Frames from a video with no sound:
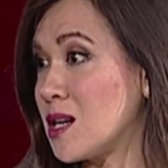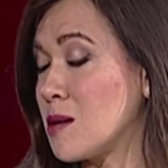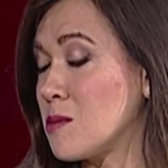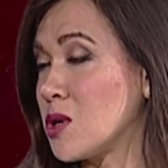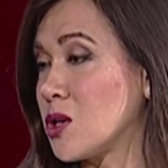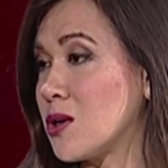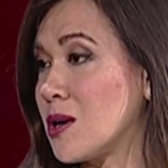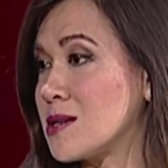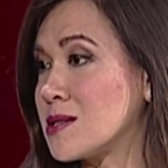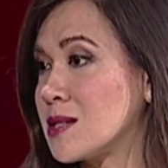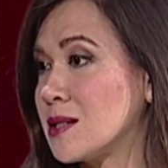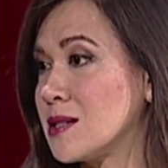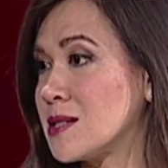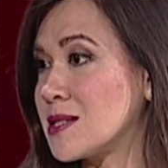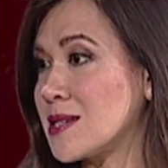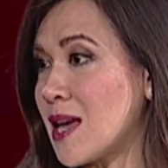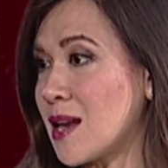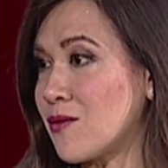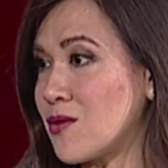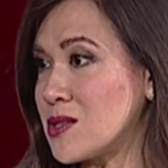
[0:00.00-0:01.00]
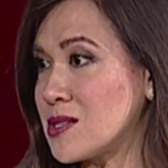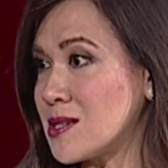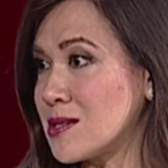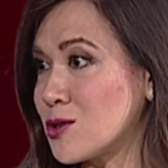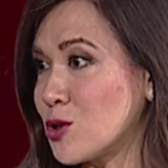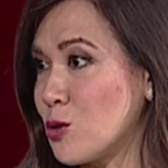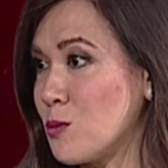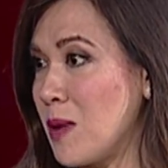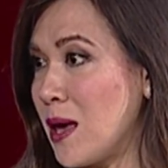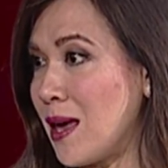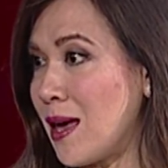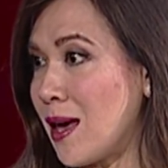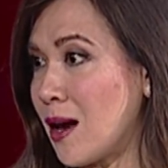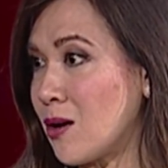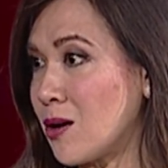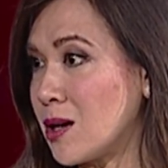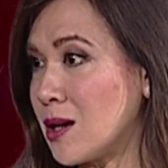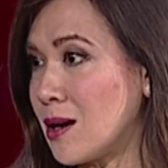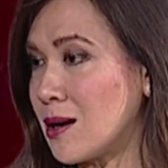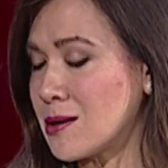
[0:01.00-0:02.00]
immigrants in yeah. the San Francisco Bay
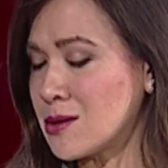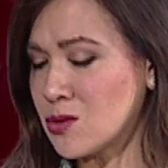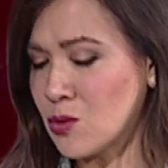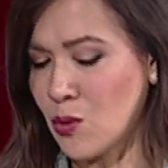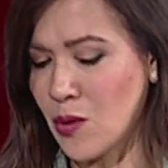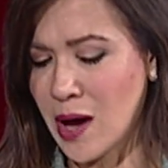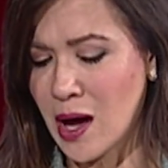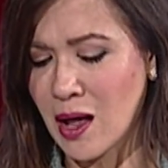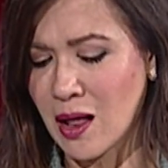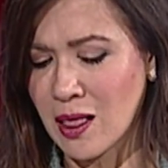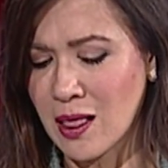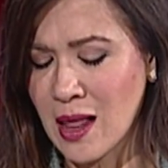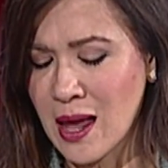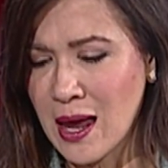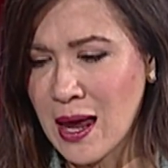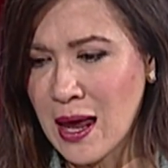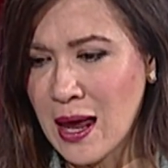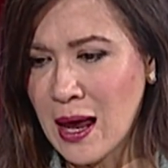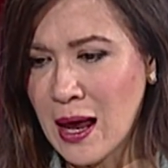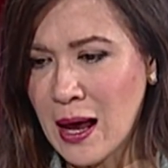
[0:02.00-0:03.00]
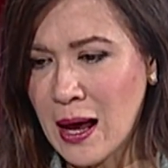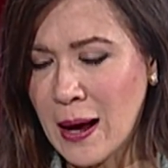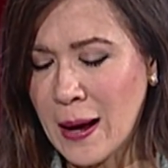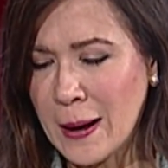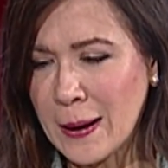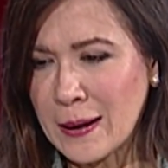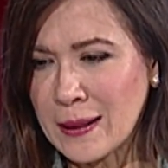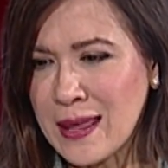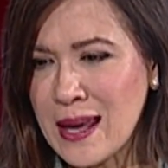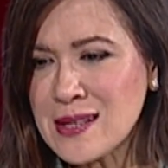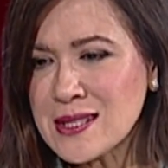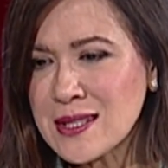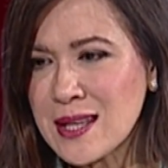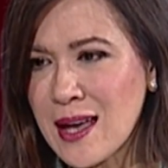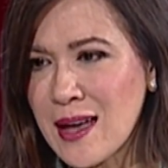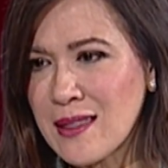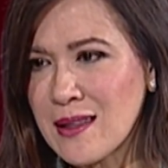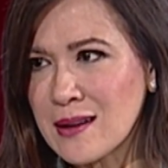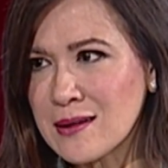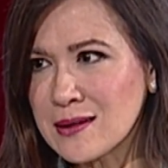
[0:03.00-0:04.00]
Area as well. They
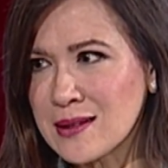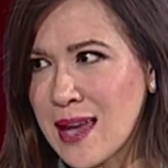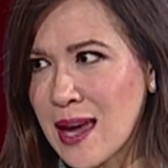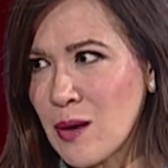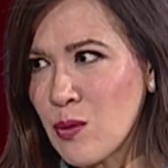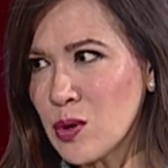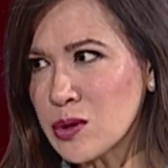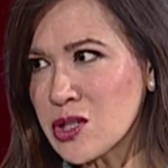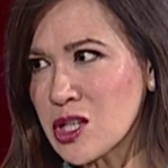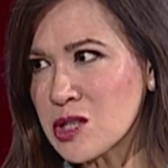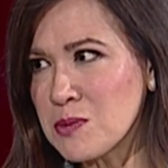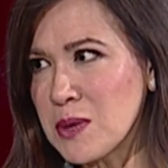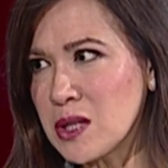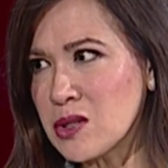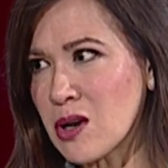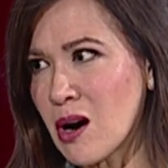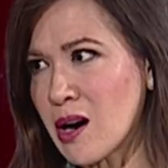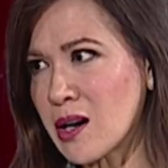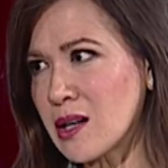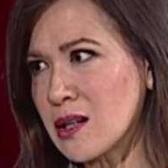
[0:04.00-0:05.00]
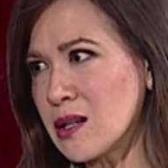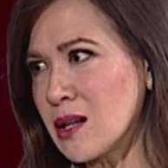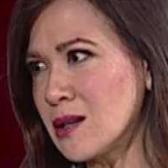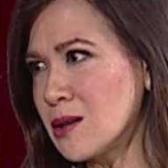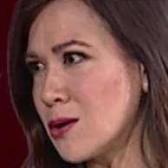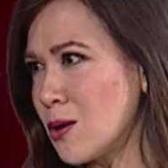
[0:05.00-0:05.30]
said that they will just be targeting